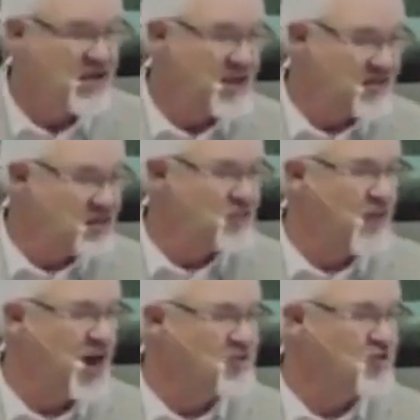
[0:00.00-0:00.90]
And this
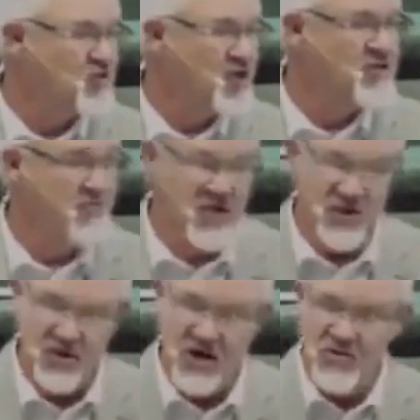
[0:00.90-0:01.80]
pastor said to me,
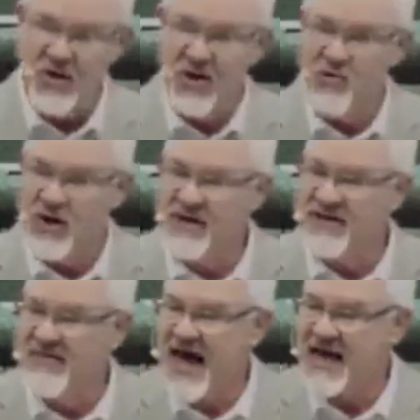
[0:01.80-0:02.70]
you know, we're
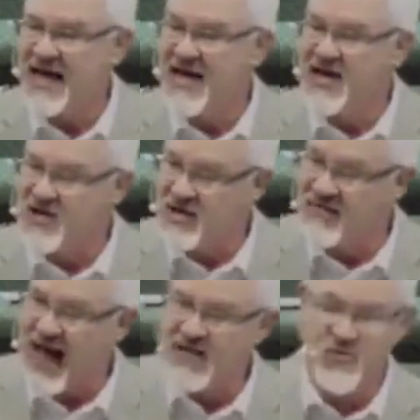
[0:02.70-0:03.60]
in that age and
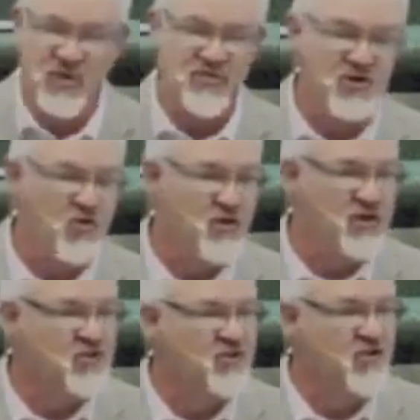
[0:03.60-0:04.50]
that's what the Lord
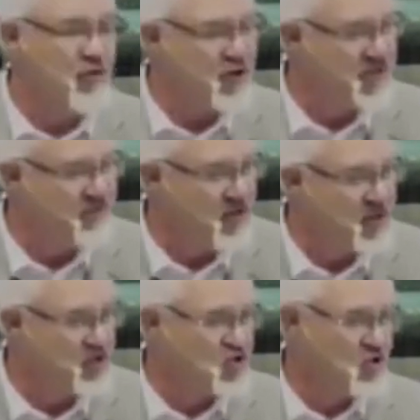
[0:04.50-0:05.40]
has decreed for
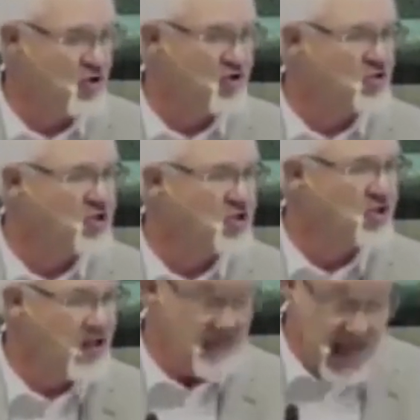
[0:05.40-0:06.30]
his church.
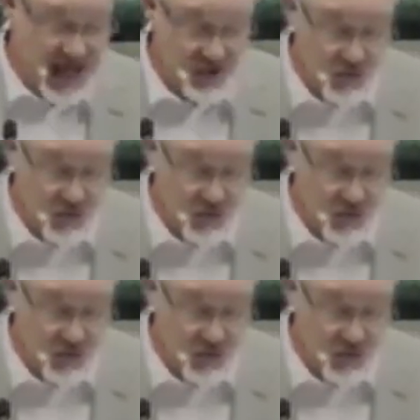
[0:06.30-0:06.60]
And that's